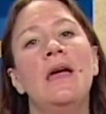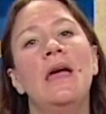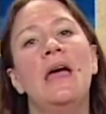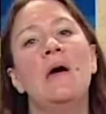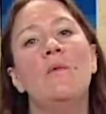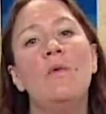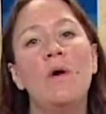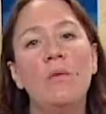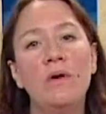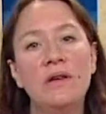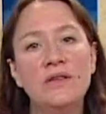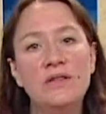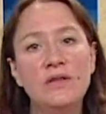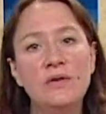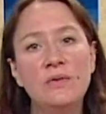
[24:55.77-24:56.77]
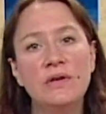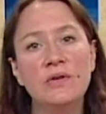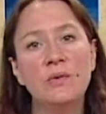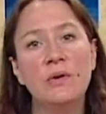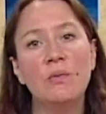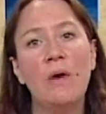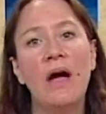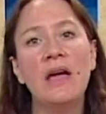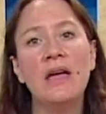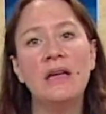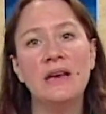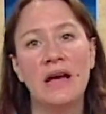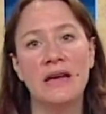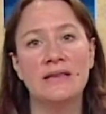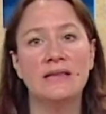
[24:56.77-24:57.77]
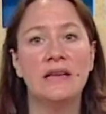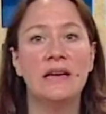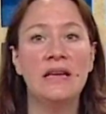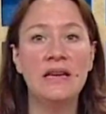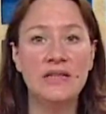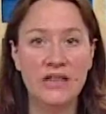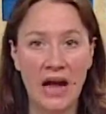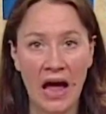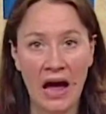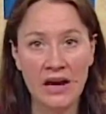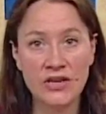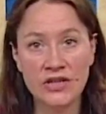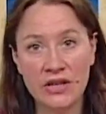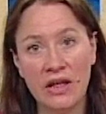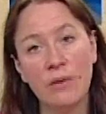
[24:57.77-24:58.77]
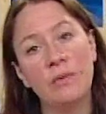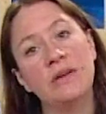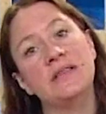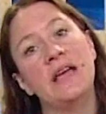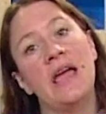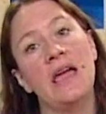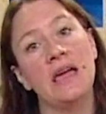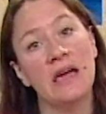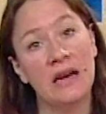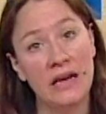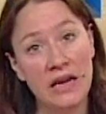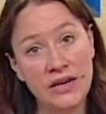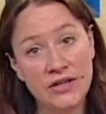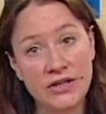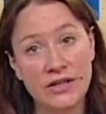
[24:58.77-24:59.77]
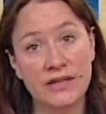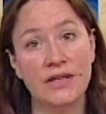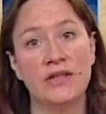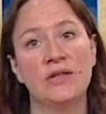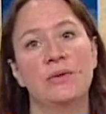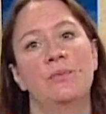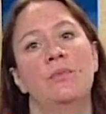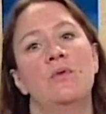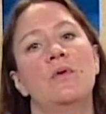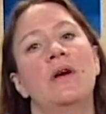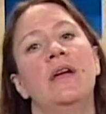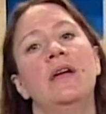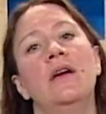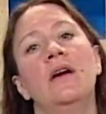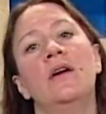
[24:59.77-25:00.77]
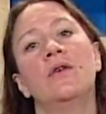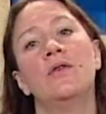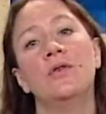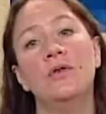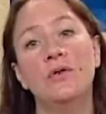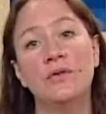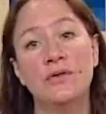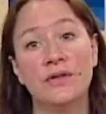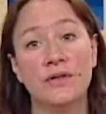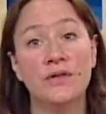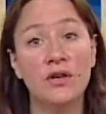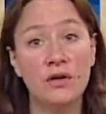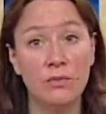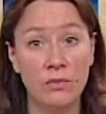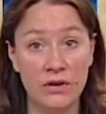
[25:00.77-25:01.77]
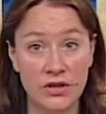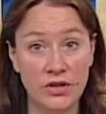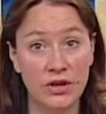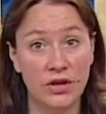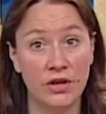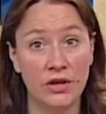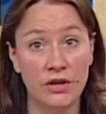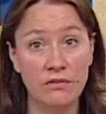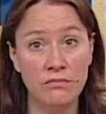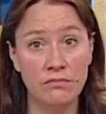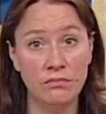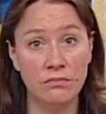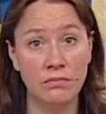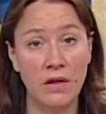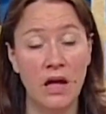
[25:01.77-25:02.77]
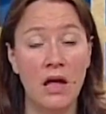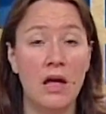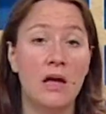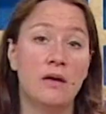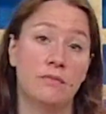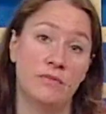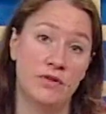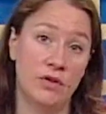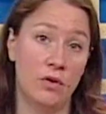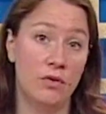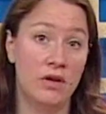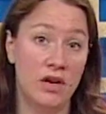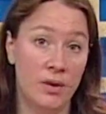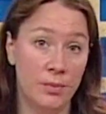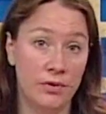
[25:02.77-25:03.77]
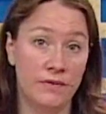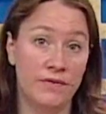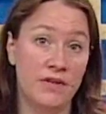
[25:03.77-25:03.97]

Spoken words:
And what we do is we recognize that each action that we take at each decision point accrues a certain return, so the number of